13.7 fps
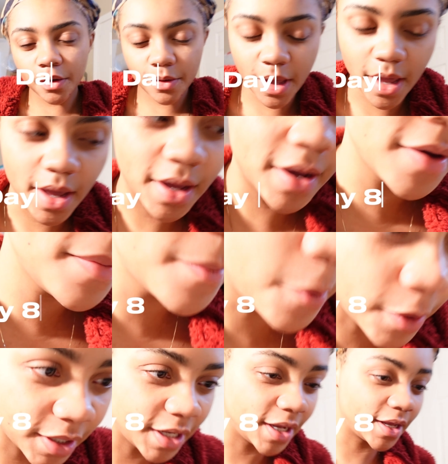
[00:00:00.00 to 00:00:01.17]
okay, good
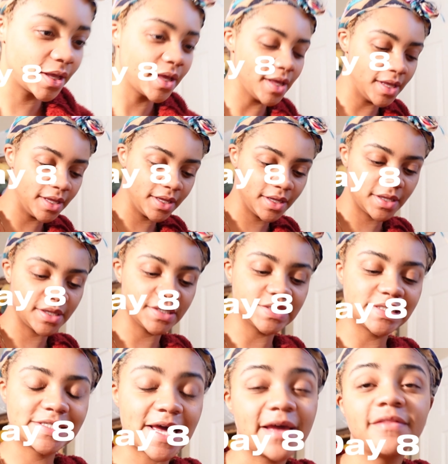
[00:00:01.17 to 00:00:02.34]
morning. It is
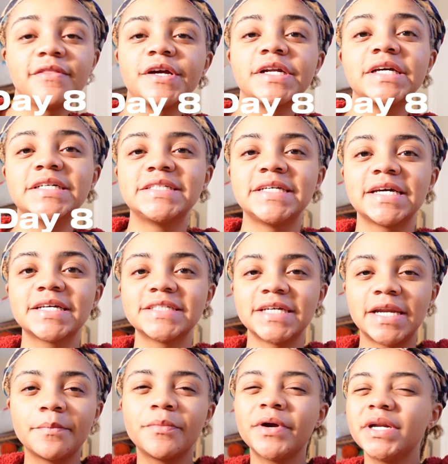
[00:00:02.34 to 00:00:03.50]
10.36 and
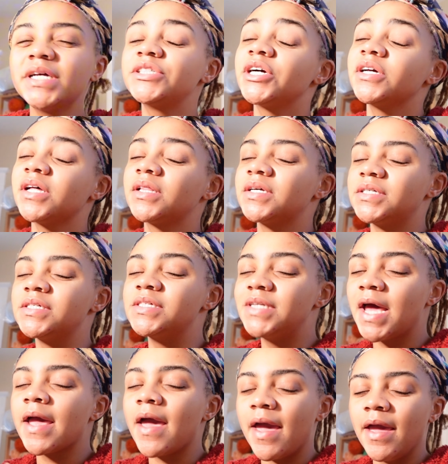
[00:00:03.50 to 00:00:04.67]
I'm pretty sure that this is
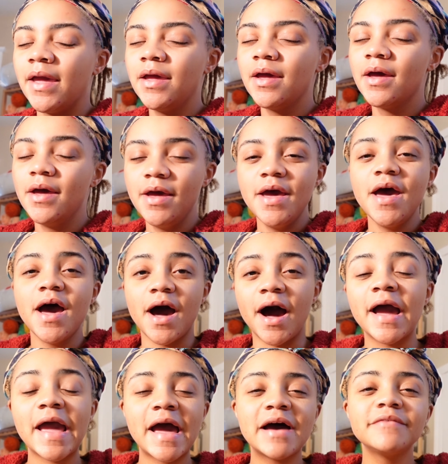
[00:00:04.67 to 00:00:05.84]
day eight. I
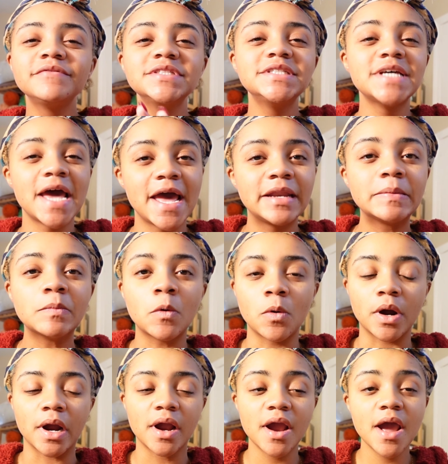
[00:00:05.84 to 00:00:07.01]
have 10
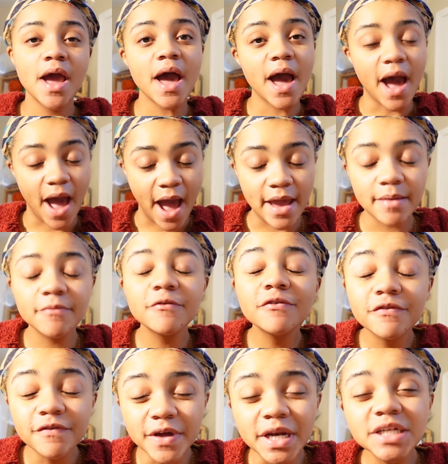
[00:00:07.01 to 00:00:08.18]
more. I am
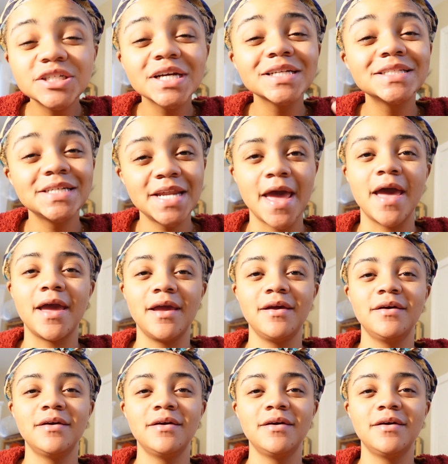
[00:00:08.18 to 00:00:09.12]
finishing today.